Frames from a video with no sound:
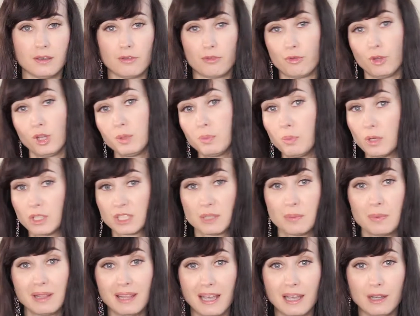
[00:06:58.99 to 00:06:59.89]
Third
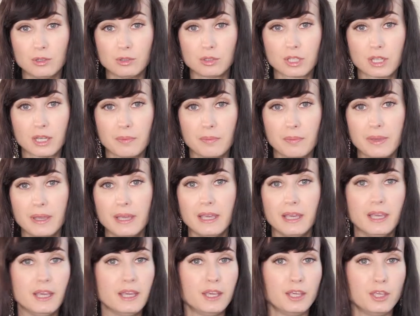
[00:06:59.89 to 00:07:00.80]
possible outcome,
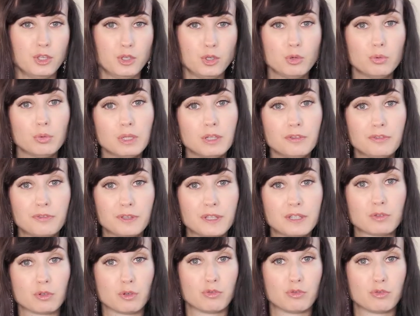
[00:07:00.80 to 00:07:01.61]
you will feel